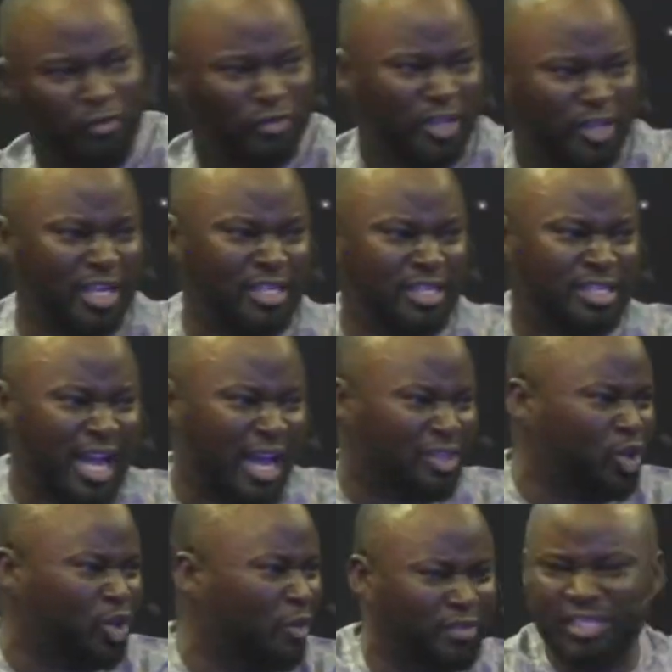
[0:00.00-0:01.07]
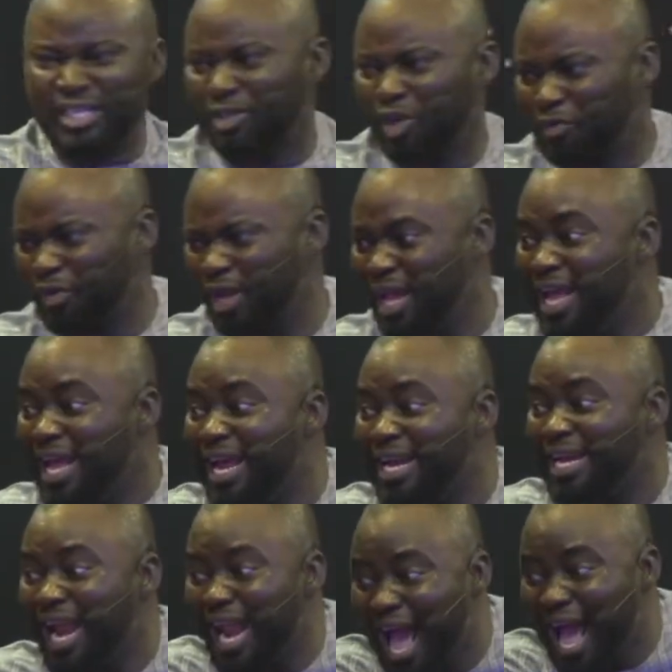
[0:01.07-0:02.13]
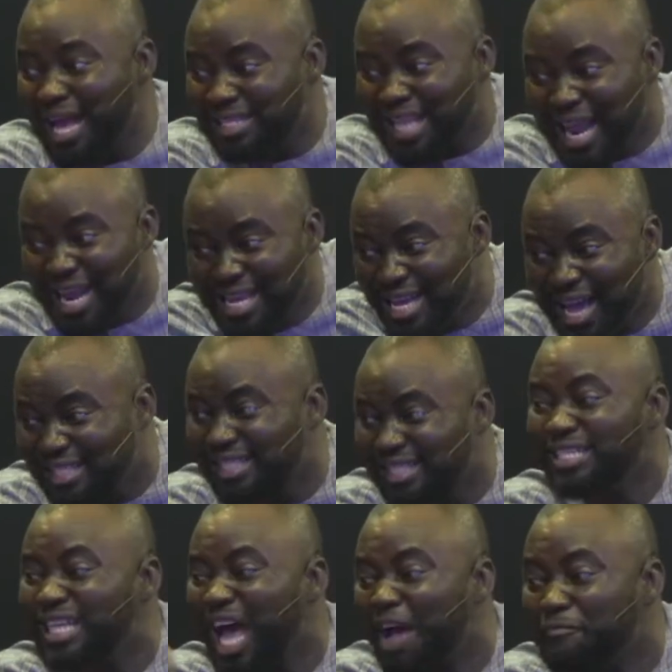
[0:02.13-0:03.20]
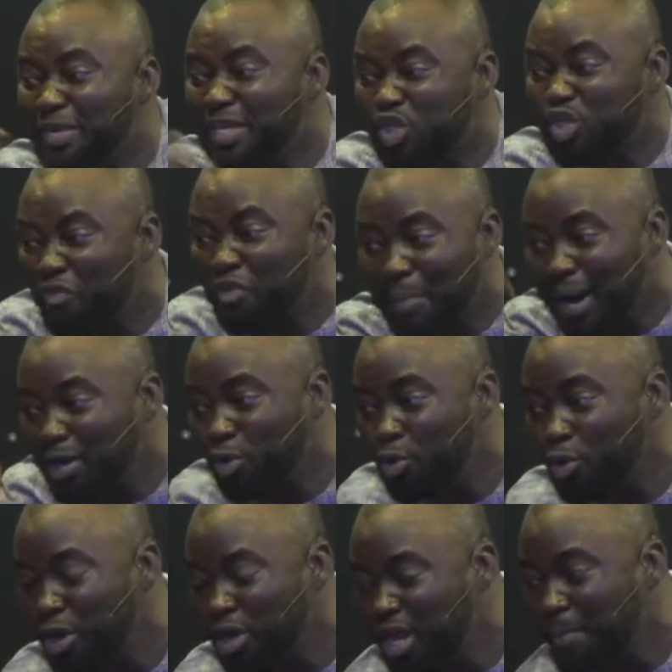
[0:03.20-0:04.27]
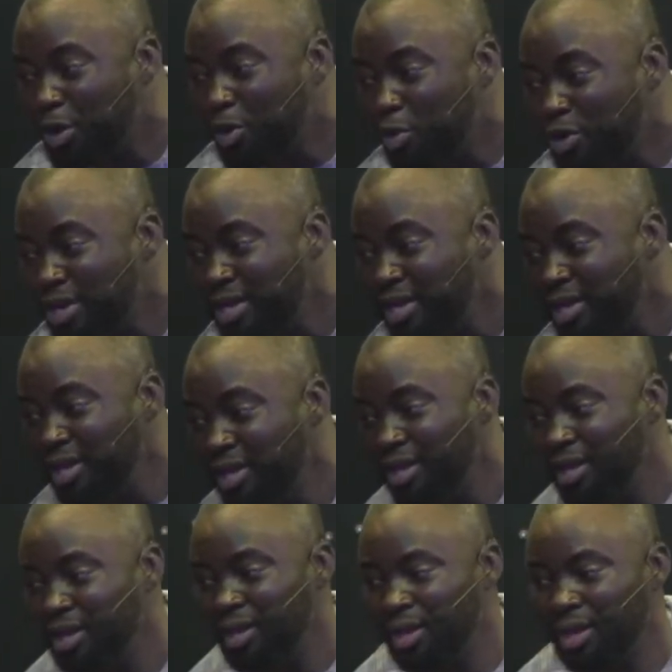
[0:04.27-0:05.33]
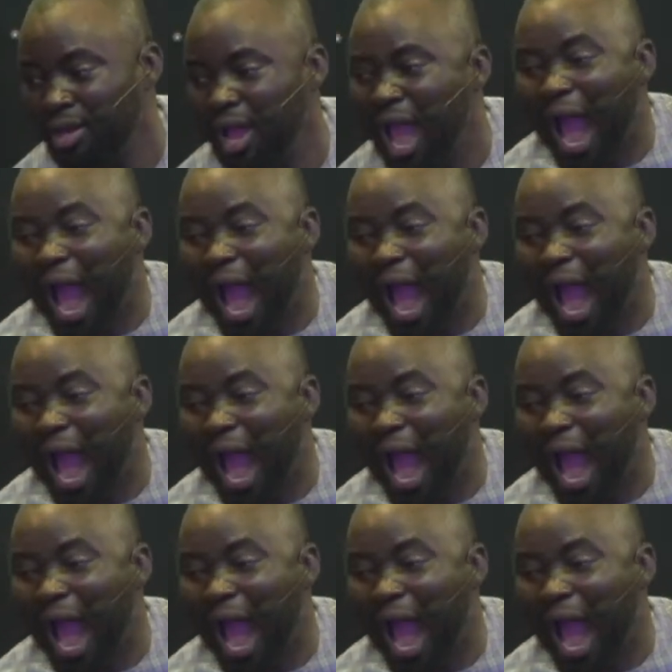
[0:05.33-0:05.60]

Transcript: are tough, things are tough. In the last 10 years, things have been tough in Maduguri. And